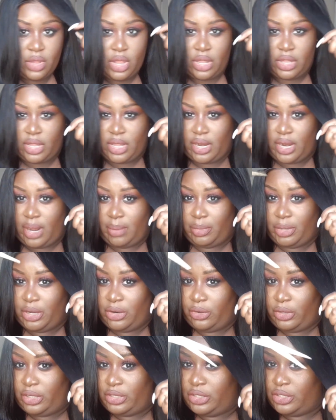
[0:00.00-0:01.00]
And then I'm
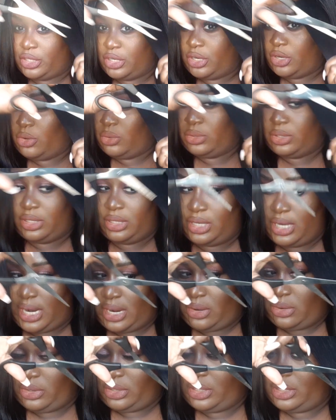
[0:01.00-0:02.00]
literally just gonna go
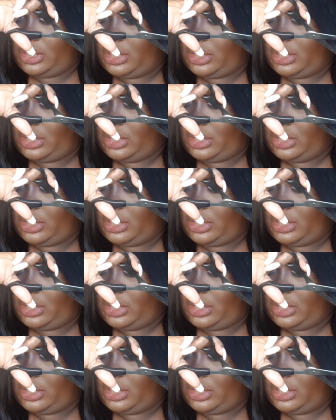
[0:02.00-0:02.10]
down